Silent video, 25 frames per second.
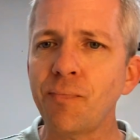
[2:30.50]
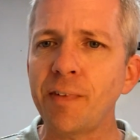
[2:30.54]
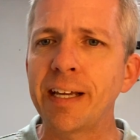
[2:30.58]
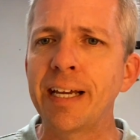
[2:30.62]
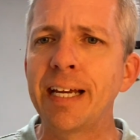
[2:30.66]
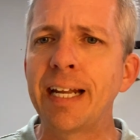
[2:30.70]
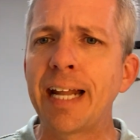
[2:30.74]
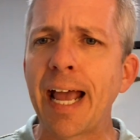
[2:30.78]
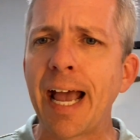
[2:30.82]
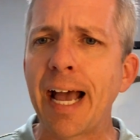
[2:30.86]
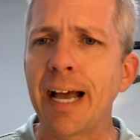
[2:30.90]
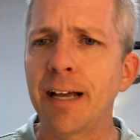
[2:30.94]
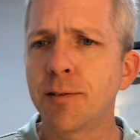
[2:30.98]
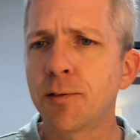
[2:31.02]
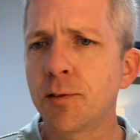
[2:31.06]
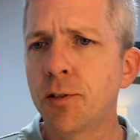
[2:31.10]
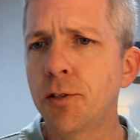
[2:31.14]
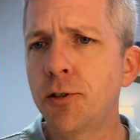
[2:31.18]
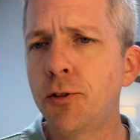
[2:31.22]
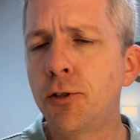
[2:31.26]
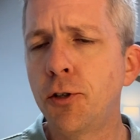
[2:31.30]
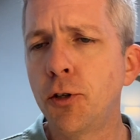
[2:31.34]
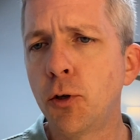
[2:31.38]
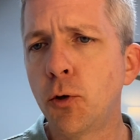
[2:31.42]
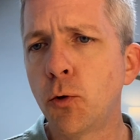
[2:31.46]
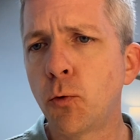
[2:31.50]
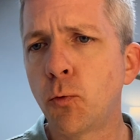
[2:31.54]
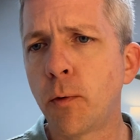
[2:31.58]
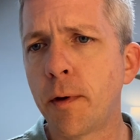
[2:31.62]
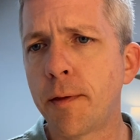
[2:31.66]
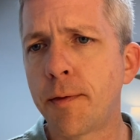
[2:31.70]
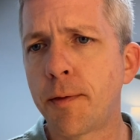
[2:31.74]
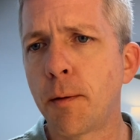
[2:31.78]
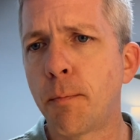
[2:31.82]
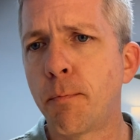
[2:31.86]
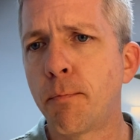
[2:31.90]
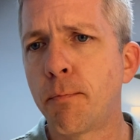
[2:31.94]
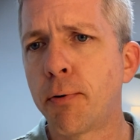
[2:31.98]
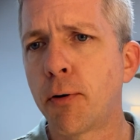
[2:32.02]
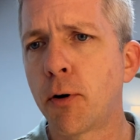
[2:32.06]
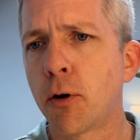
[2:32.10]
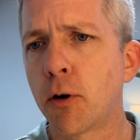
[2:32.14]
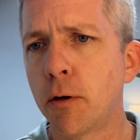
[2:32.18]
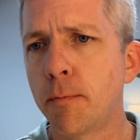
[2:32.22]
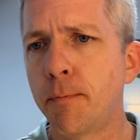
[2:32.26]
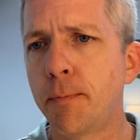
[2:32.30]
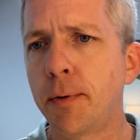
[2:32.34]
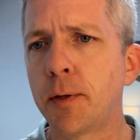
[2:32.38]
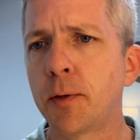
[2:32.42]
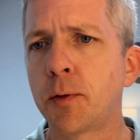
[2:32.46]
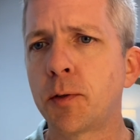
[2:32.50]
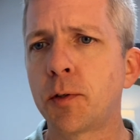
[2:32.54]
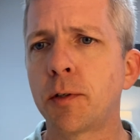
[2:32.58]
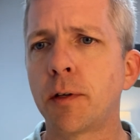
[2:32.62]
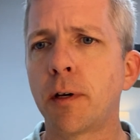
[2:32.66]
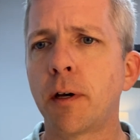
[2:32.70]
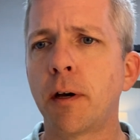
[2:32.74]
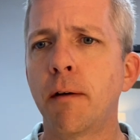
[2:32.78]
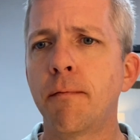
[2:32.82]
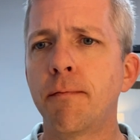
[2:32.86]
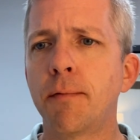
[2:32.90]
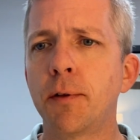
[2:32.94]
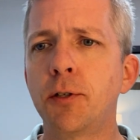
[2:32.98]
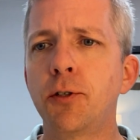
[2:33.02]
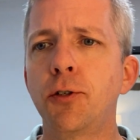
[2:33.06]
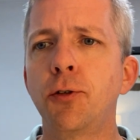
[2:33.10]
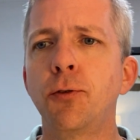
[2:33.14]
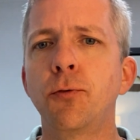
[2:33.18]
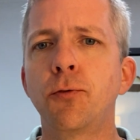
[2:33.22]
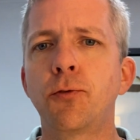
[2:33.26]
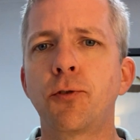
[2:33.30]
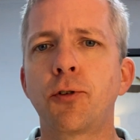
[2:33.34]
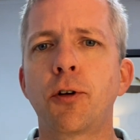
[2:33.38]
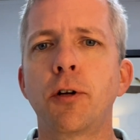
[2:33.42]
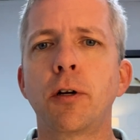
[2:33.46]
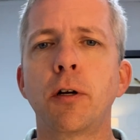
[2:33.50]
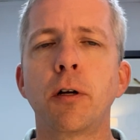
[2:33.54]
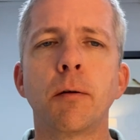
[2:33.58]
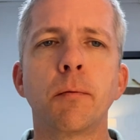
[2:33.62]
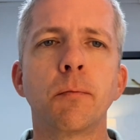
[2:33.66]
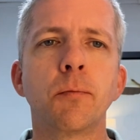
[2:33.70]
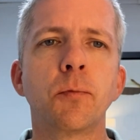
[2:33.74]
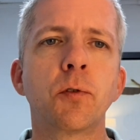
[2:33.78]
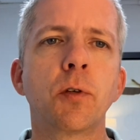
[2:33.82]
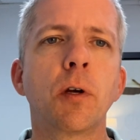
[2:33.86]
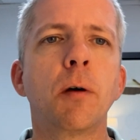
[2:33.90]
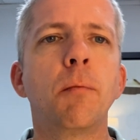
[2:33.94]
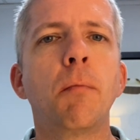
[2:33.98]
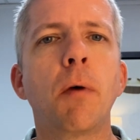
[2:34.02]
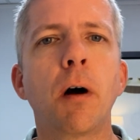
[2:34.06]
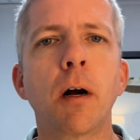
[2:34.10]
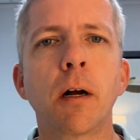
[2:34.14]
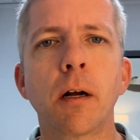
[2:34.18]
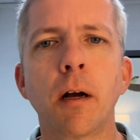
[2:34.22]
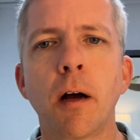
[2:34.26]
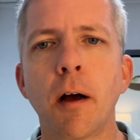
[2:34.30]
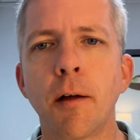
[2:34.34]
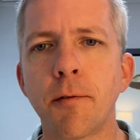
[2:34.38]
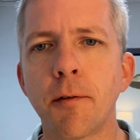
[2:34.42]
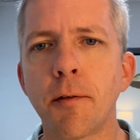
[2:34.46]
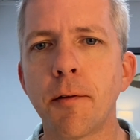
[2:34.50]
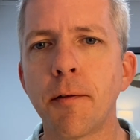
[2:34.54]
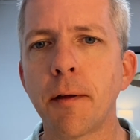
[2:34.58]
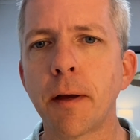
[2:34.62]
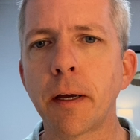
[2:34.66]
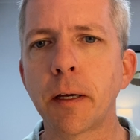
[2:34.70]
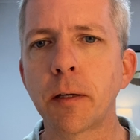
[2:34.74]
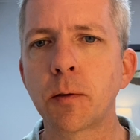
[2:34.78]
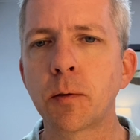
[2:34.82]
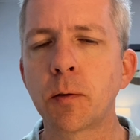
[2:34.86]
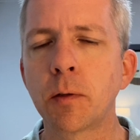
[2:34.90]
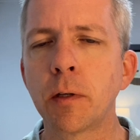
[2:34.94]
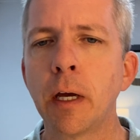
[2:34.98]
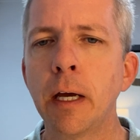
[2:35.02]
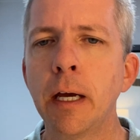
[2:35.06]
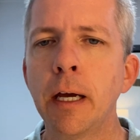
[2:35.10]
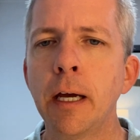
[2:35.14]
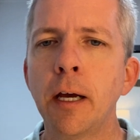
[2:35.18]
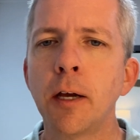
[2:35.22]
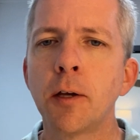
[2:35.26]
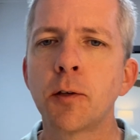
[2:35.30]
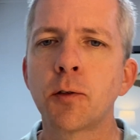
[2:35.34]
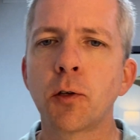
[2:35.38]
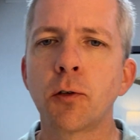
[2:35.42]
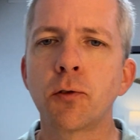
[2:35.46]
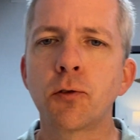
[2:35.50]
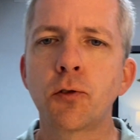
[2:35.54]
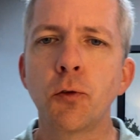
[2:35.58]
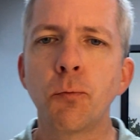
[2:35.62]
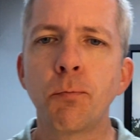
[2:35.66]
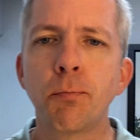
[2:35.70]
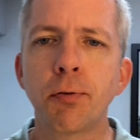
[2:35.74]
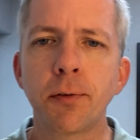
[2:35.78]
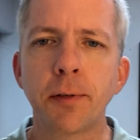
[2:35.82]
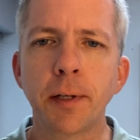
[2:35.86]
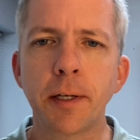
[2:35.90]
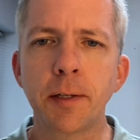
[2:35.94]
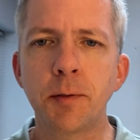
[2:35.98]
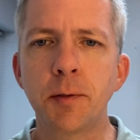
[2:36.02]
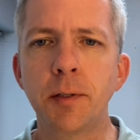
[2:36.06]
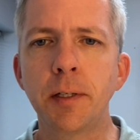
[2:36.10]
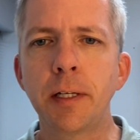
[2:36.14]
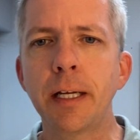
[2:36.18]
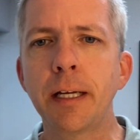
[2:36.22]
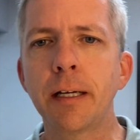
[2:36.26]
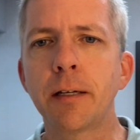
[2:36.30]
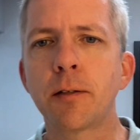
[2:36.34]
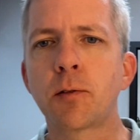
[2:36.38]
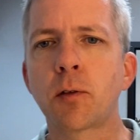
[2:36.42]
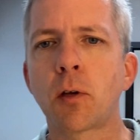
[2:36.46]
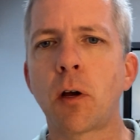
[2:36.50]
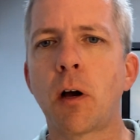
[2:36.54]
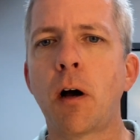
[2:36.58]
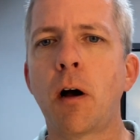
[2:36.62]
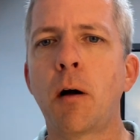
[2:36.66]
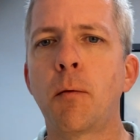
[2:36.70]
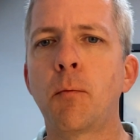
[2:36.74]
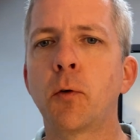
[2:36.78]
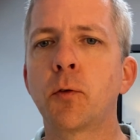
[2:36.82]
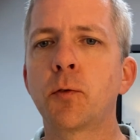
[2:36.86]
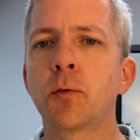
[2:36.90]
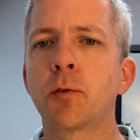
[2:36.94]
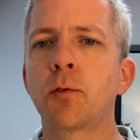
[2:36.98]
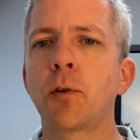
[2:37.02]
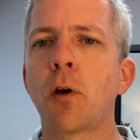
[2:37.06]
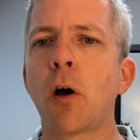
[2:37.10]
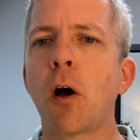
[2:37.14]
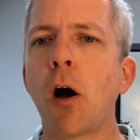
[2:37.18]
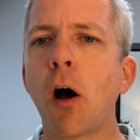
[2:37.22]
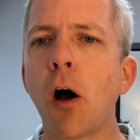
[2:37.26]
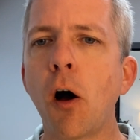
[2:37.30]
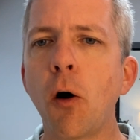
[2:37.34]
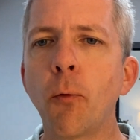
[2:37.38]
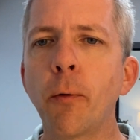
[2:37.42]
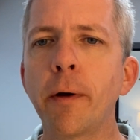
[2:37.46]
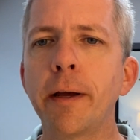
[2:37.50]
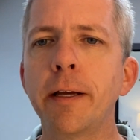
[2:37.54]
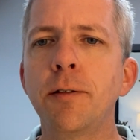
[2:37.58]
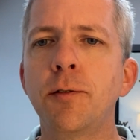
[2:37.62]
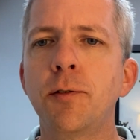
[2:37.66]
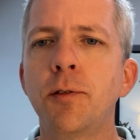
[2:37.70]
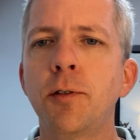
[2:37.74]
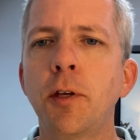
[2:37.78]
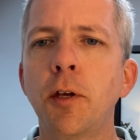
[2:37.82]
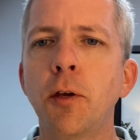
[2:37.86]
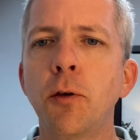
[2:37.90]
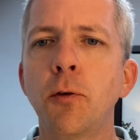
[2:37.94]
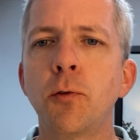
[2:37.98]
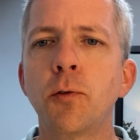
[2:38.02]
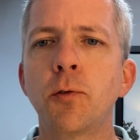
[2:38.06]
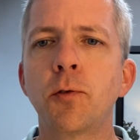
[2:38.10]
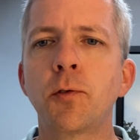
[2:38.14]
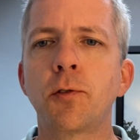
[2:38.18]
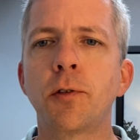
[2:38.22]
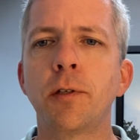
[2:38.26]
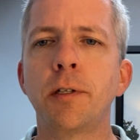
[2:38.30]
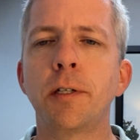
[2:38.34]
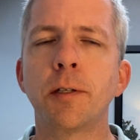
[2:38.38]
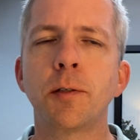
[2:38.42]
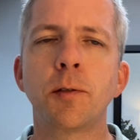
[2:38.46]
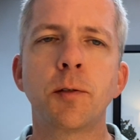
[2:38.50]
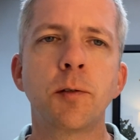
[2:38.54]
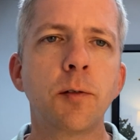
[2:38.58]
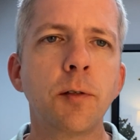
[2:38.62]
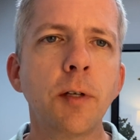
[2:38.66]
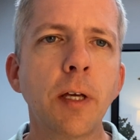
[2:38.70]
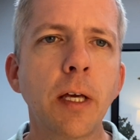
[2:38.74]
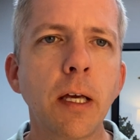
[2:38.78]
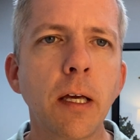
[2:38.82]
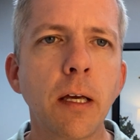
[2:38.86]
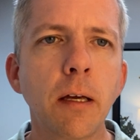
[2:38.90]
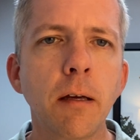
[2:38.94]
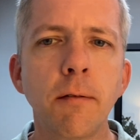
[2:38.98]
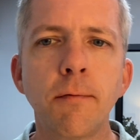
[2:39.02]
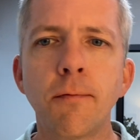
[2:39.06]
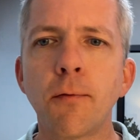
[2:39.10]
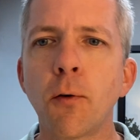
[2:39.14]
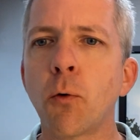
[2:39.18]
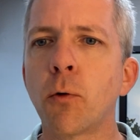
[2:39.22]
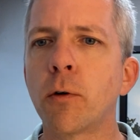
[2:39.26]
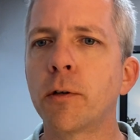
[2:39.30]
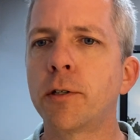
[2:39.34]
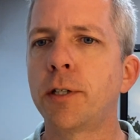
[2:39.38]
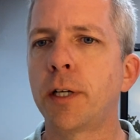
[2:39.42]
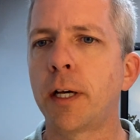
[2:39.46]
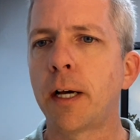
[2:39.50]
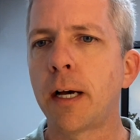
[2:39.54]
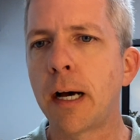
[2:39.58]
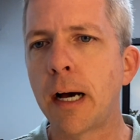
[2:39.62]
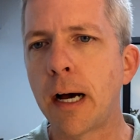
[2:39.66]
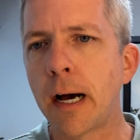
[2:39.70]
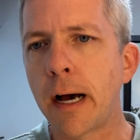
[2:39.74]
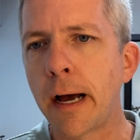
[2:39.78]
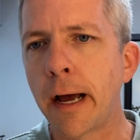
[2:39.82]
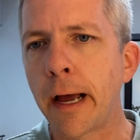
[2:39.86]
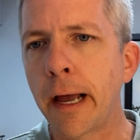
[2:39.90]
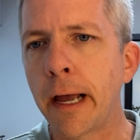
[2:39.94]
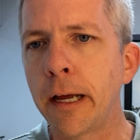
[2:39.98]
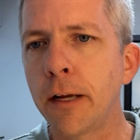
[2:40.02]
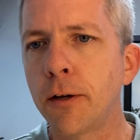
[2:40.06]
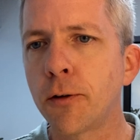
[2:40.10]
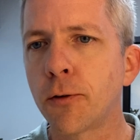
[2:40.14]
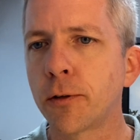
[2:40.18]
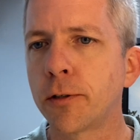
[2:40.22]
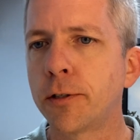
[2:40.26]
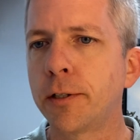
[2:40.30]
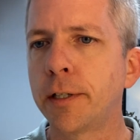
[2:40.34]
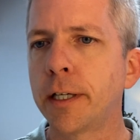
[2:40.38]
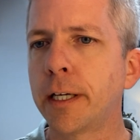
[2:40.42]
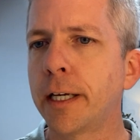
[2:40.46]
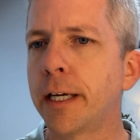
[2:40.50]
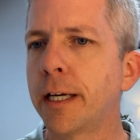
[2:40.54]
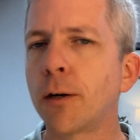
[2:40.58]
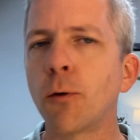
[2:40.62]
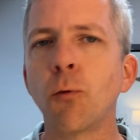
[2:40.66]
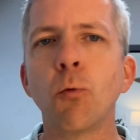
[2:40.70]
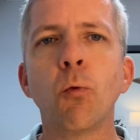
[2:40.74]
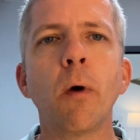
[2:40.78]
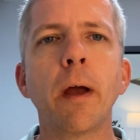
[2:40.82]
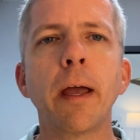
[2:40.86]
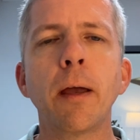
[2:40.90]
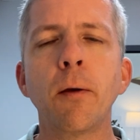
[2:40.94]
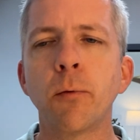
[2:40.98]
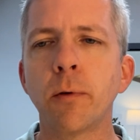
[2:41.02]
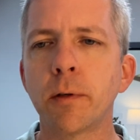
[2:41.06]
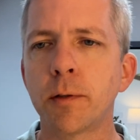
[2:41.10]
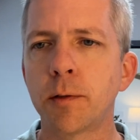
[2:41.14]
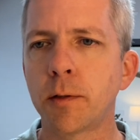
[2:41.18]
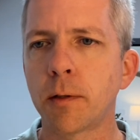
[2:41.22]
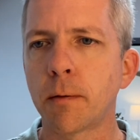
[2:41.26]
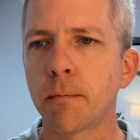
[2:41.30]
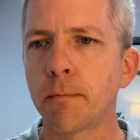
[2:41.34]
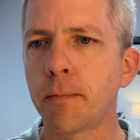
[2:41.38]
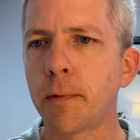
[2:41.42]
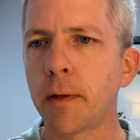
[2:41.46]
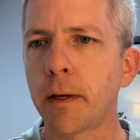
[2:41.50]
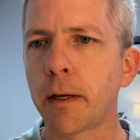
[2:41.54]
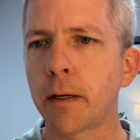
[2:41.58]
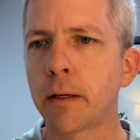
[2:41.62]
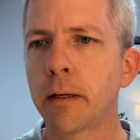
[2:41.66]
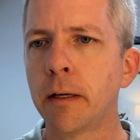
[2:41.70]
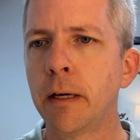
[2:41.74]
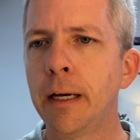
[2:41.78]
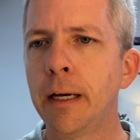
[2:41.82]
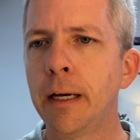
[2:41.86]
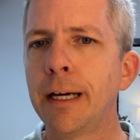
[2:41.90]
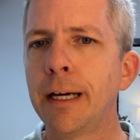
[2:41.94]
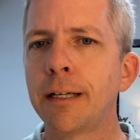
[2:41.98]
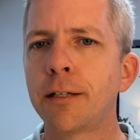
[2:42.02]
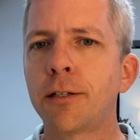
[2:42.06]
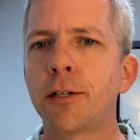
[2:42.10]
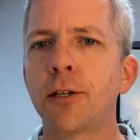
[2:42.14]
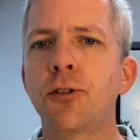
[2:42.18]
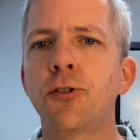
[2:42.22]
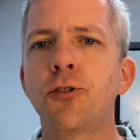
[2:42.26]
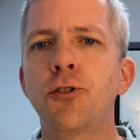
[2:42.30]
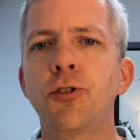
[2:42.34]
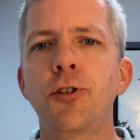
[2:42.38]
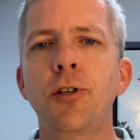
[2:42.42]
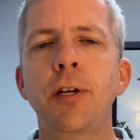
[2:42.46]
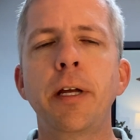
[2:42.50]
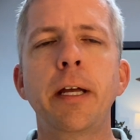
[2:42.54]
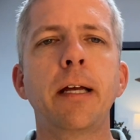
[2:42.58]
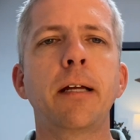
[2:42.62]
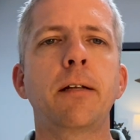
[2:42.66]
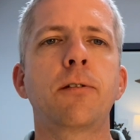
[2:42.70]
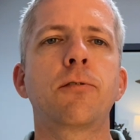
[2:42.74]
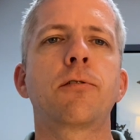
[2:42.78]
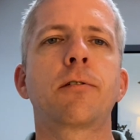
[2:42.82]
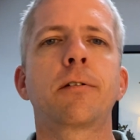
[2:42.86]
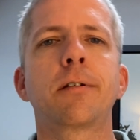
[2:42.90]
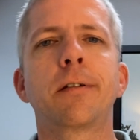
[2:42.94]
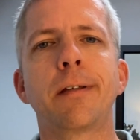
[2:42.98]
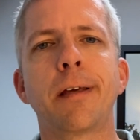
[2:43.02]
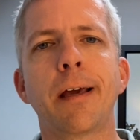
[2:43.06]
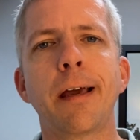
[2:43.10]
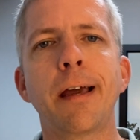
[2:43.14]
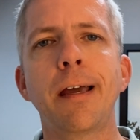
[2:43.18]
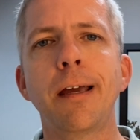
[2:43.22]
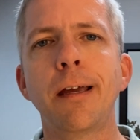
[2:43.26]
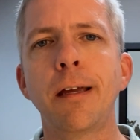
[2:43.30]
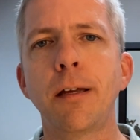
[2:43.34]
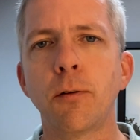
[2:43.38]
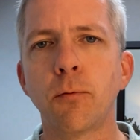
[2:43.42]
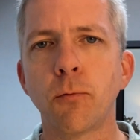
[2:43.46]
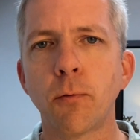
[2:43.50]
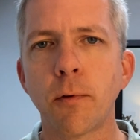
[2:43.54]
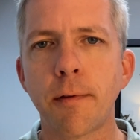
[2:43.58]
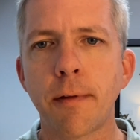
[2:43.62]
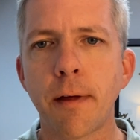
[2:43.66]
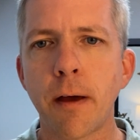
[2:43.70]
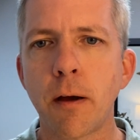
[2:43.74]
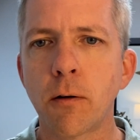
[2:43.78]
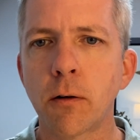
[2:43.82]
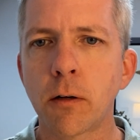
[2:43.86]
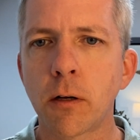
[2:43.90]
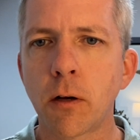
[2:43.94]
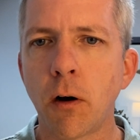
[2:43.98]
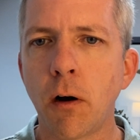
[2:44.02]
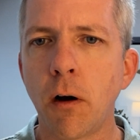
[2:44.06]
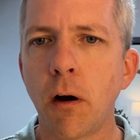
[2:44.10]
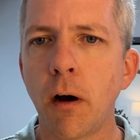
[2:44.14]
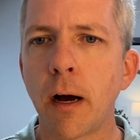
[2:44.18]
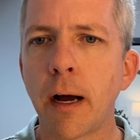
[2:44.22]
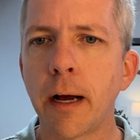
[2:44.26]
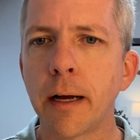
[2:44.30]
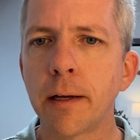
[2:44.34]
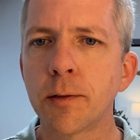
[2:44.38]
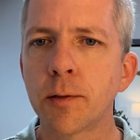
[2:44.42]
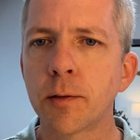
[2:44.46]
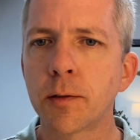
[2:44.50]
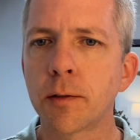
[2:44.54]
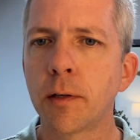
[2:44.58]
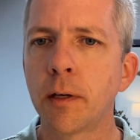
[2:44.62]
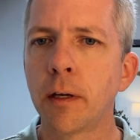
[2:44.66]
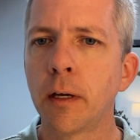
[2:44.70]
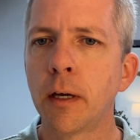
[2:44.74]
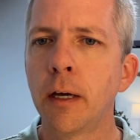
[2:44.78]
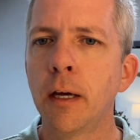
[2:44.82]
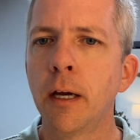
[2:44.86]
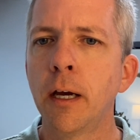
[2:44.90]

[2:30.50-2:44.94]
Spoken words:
it has to do with the purpose of the two terms, among other things. So duplicity is almost always used to deceive or to hide or to get away with something, to cheat or gain without cost.